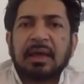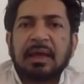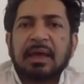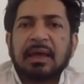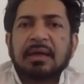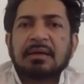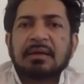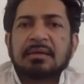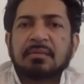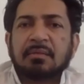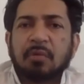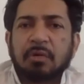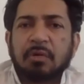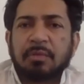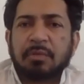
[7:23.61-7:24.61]
And
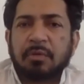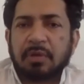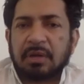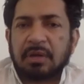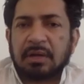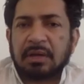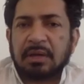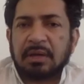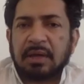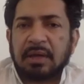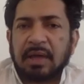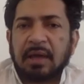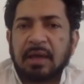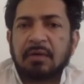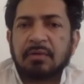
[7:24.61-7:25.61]
more importantly,
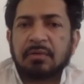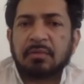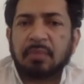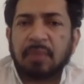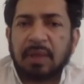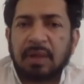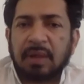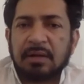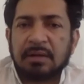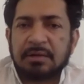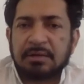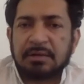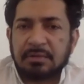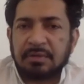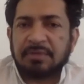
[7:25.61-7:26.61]
how well
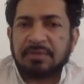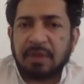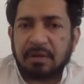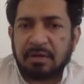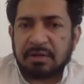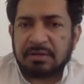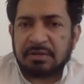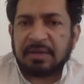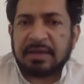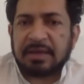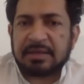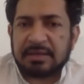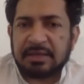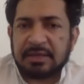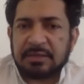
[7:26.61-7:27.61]
do the various
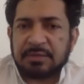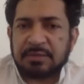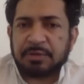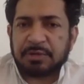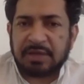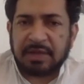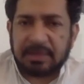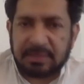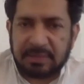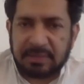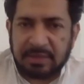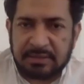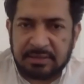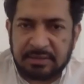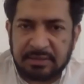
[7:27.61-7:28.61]
vaccines protect
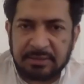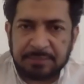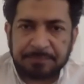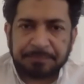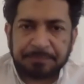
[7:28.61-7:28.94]
against it?